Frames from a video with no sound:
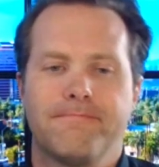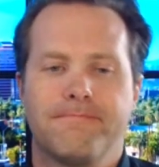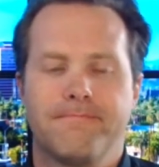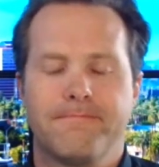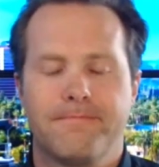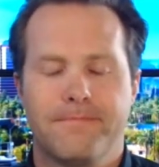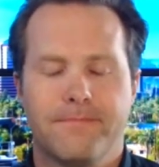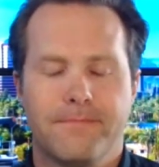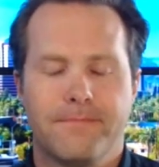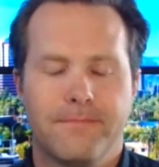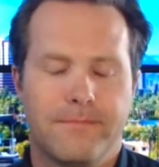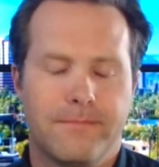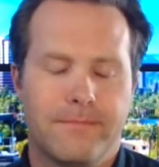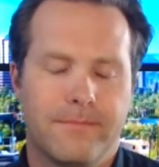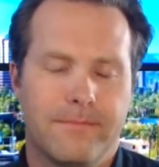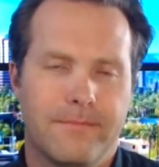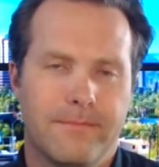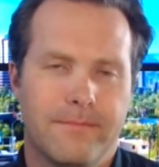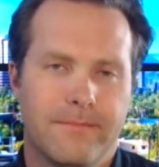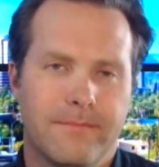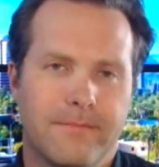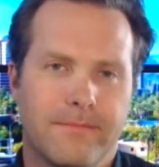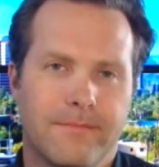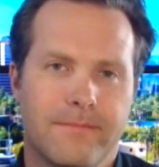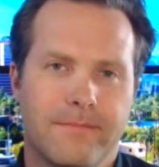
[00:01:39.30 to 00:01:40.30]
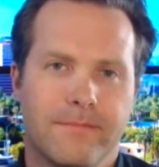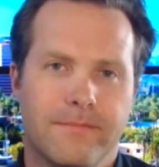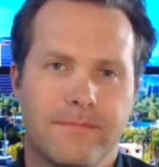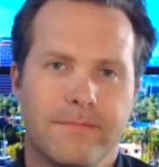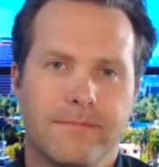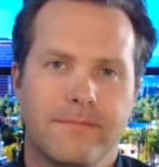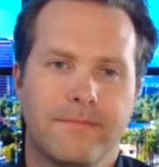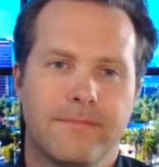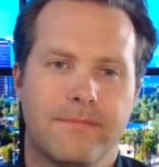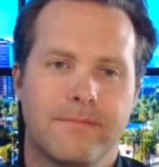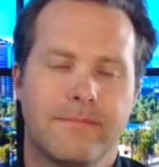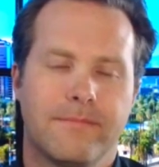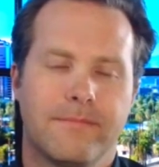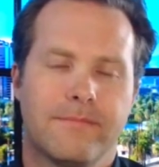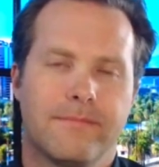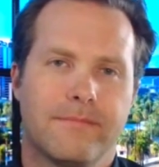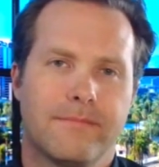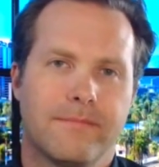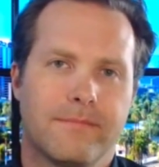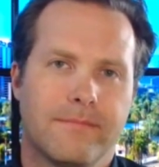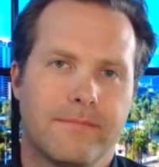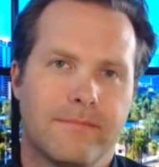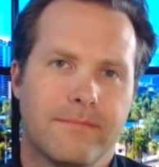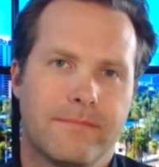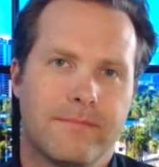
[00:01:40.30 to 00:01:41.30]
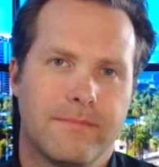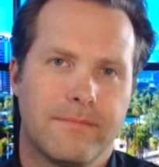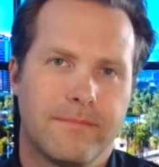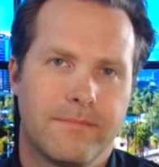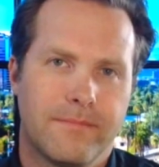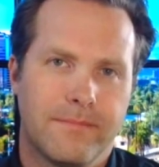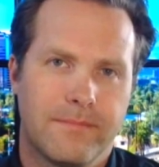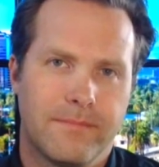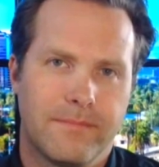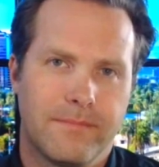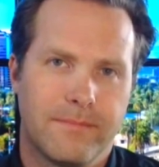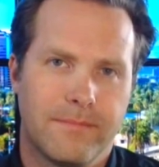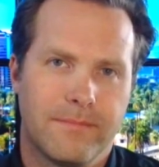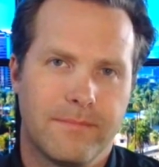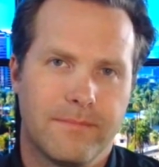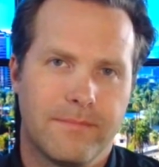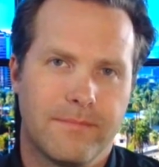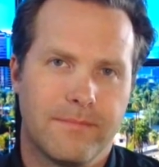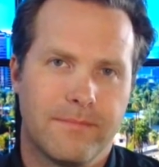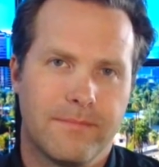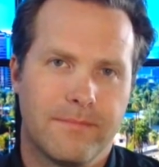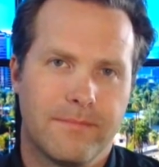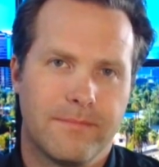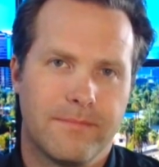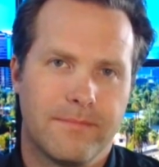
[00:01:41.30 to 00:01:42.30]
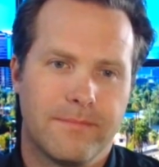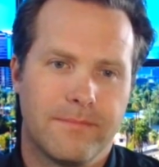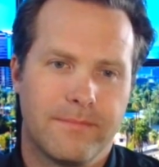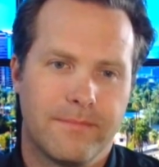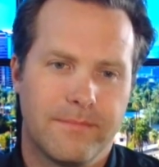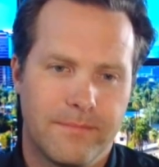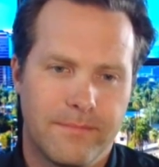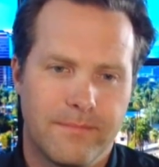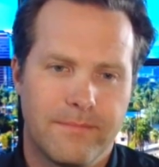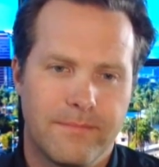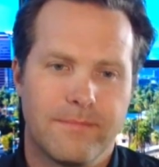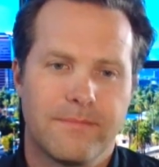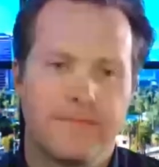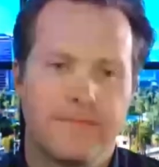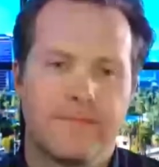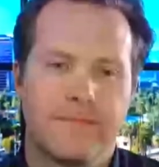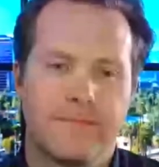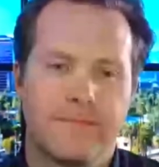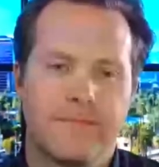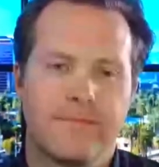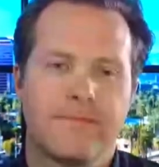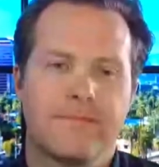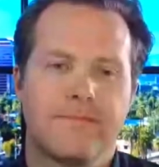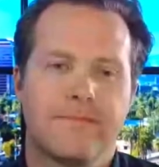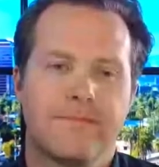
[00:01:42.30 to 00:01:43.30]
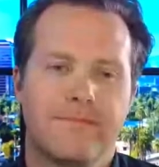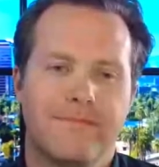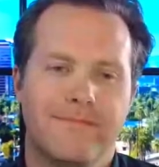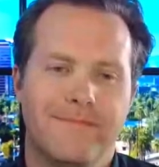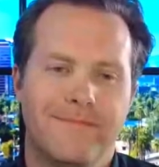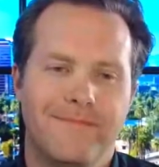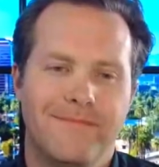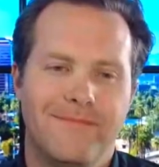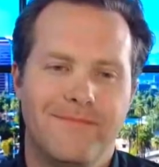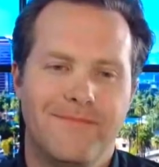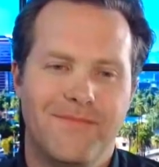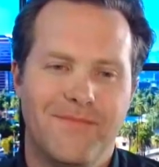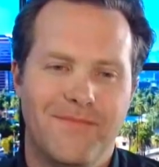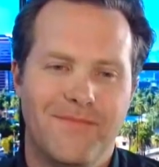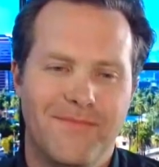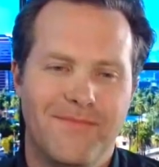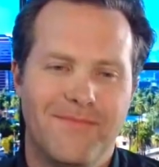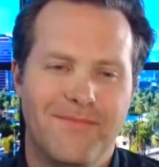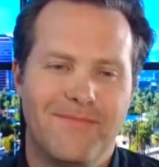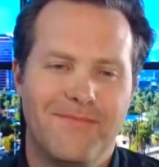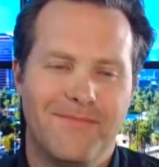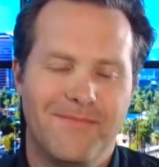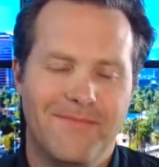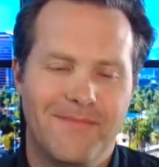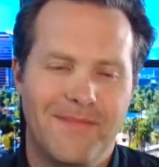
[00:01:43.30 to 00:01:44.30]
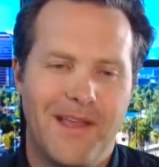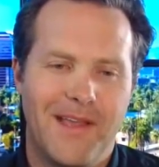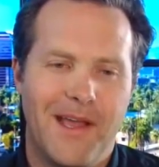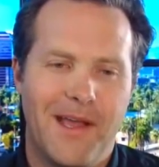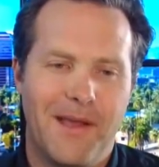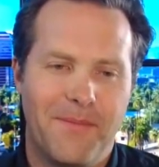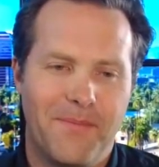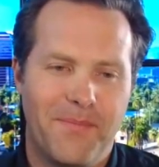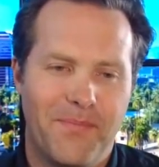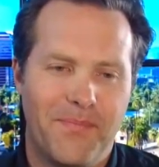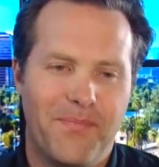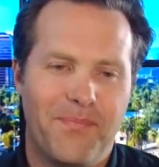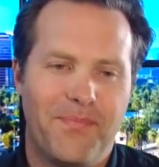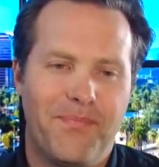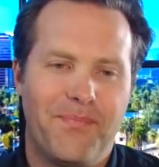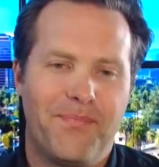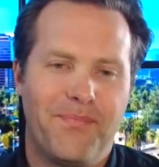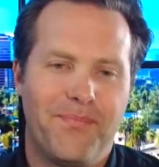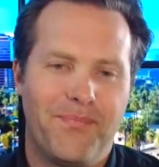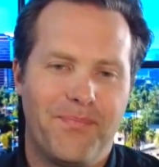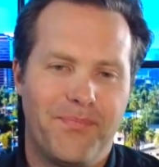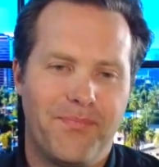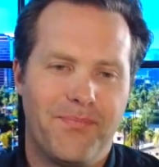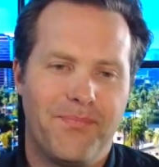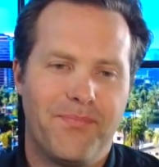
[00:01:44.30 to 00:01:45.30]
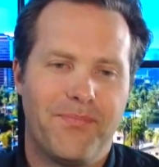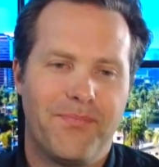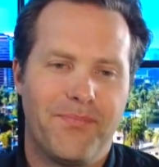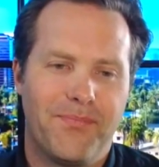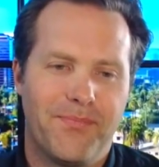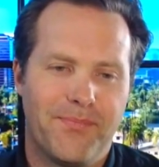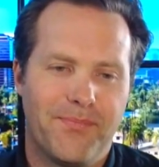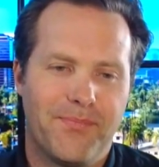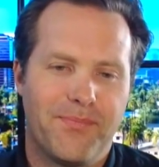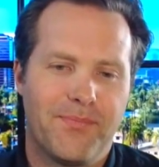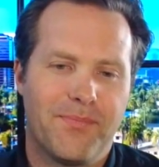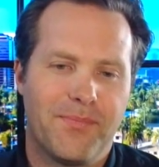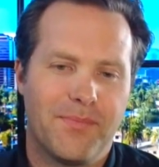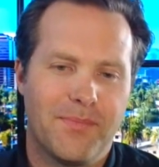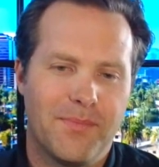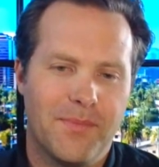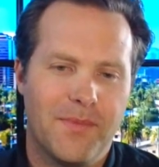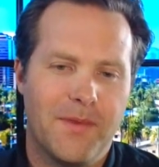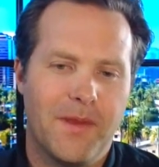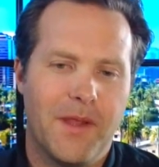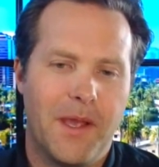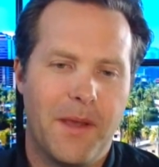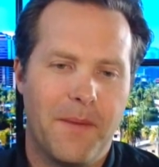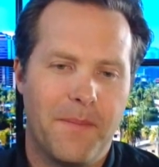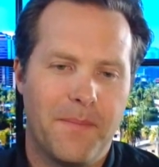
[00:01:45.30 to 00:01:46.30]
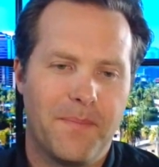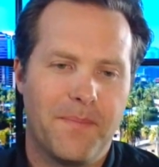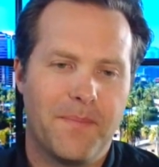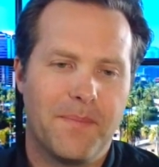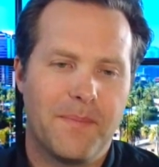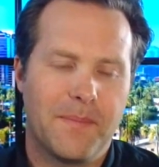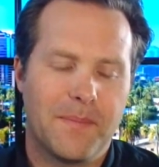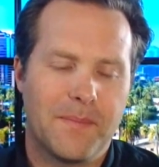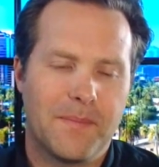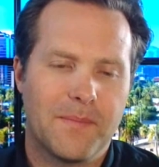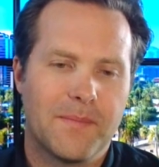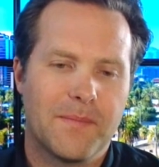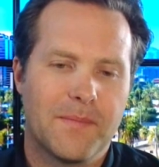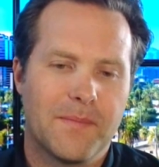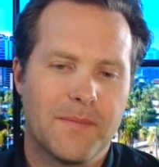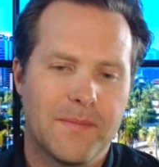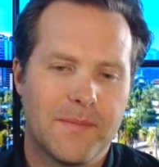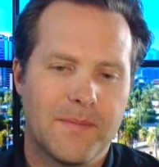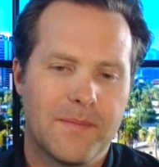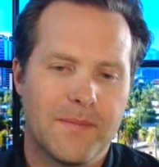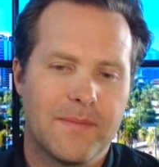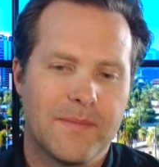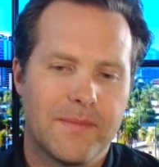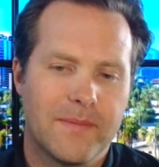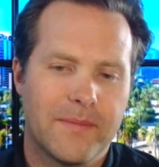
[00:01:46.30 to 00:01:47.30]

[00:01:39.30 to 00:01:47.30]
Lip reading: This person isn't speaking.